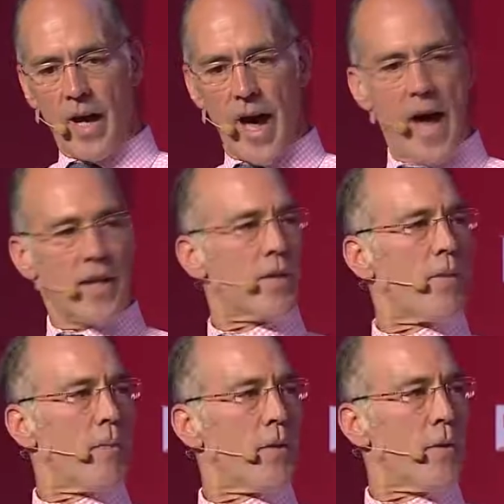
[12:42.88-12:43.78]
asked
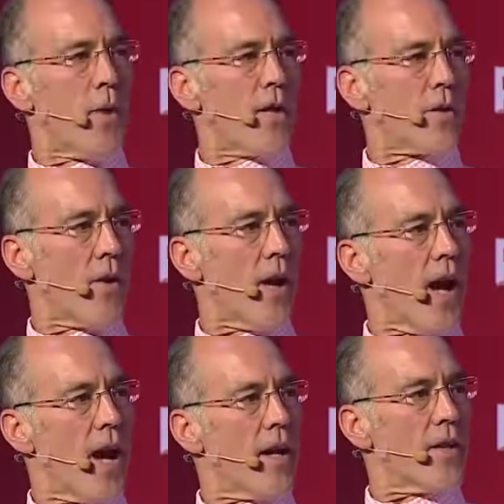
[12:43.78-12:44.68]
people to raise their
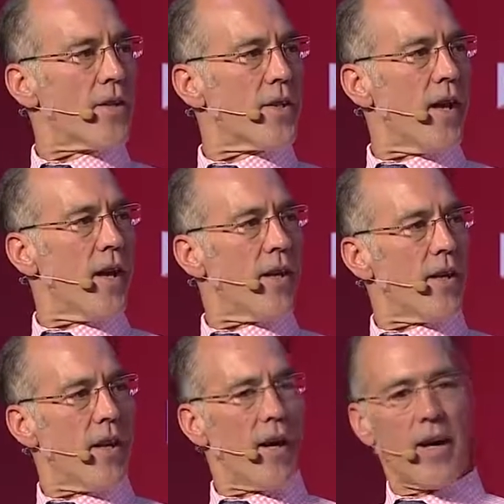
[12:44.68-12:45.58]
hands,
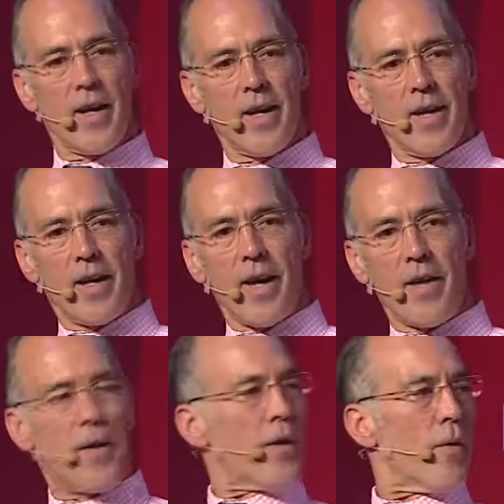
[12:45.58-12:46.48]
and
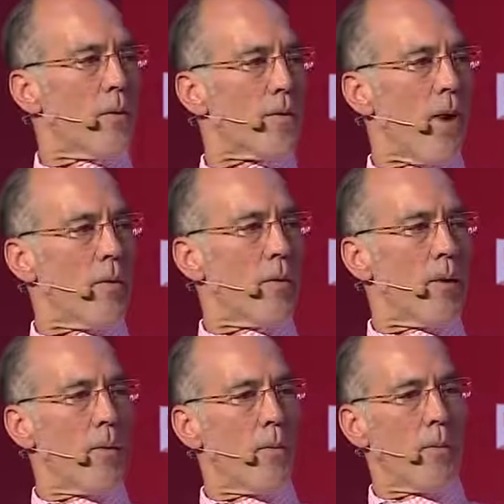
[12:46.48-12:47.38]
I think there was
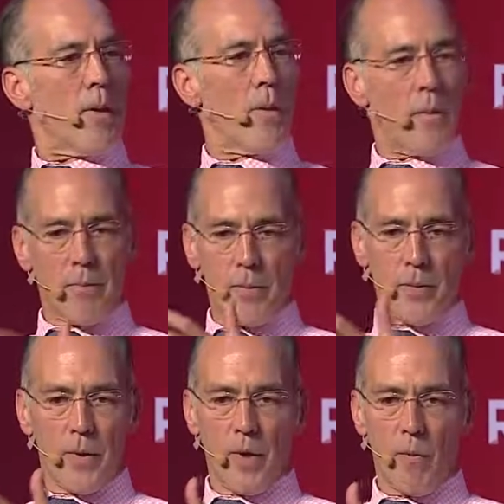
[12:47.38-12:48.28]
probably, when they went
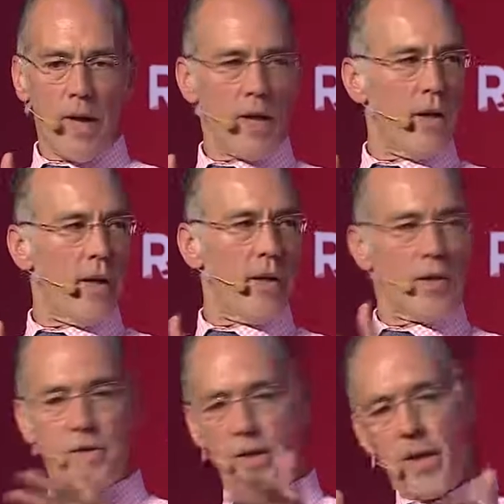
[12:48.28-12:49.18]
between
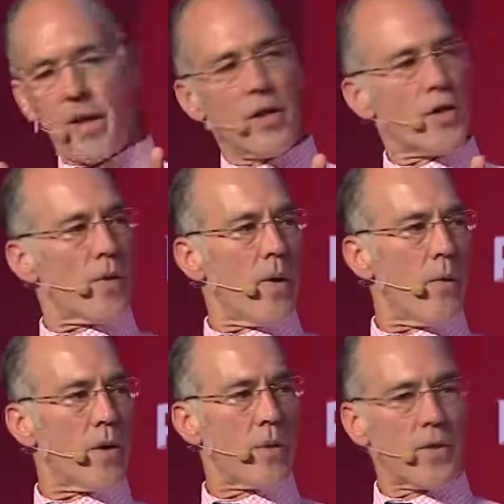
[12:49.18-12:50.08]
regulators to industry,
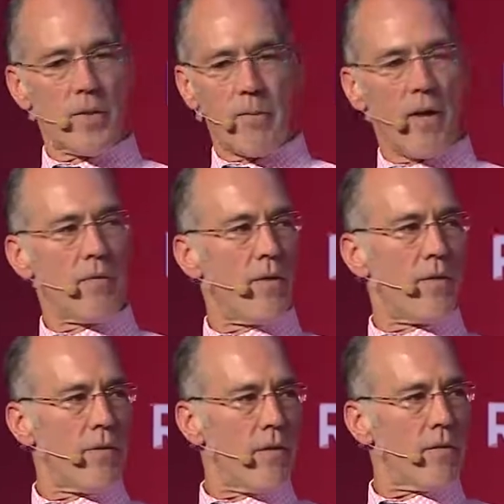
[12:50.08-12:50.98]
which was about
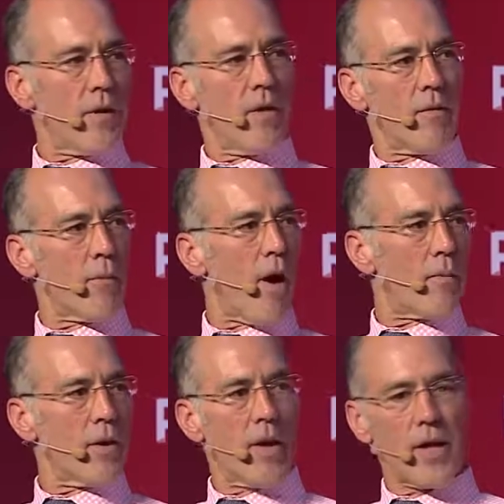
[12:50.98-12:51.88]
50-50 of the
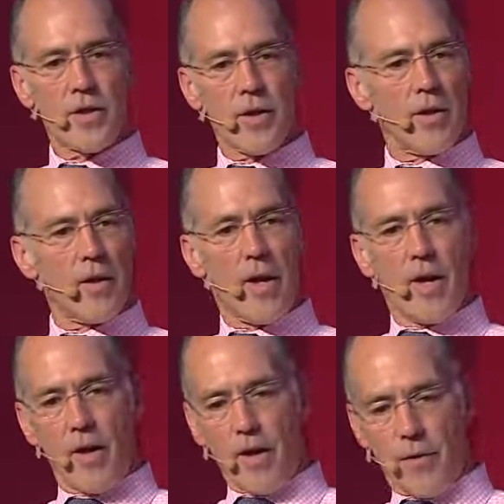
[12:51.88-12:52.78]
population,
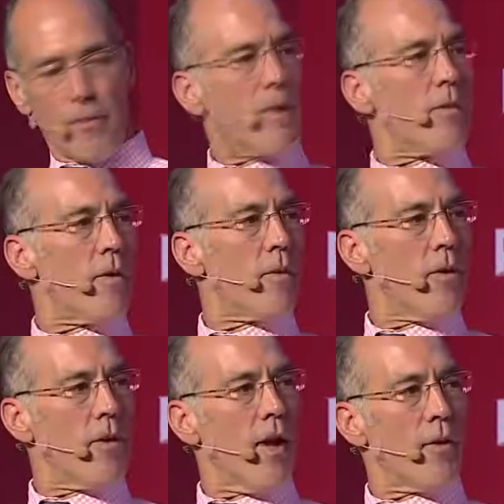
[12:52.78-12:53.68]
3
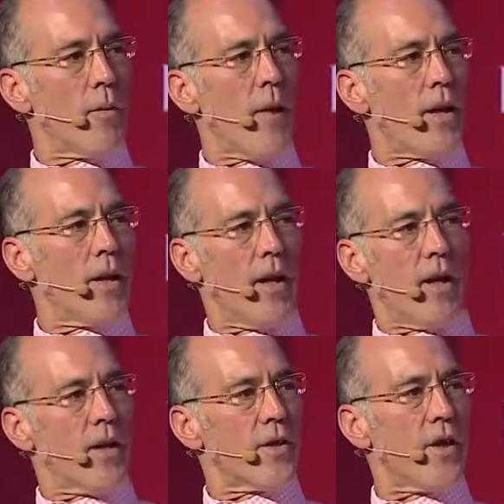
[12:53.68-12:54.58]
people on the
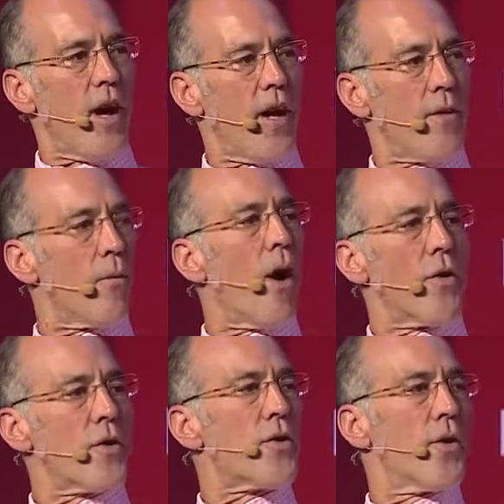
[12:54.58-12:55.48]
regulating side
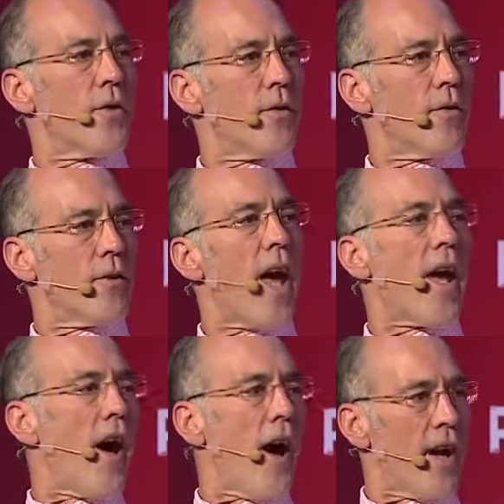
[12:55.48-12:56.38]
understood
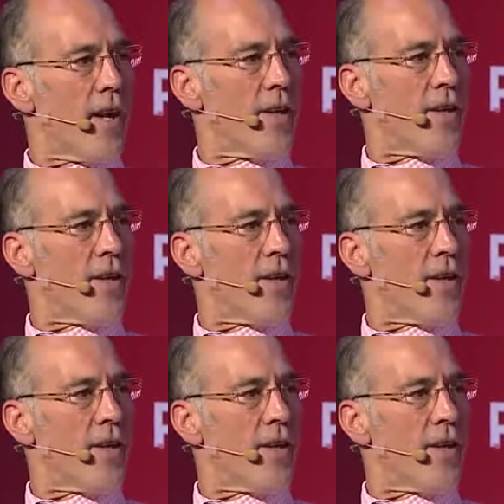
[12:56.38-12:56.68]
AI.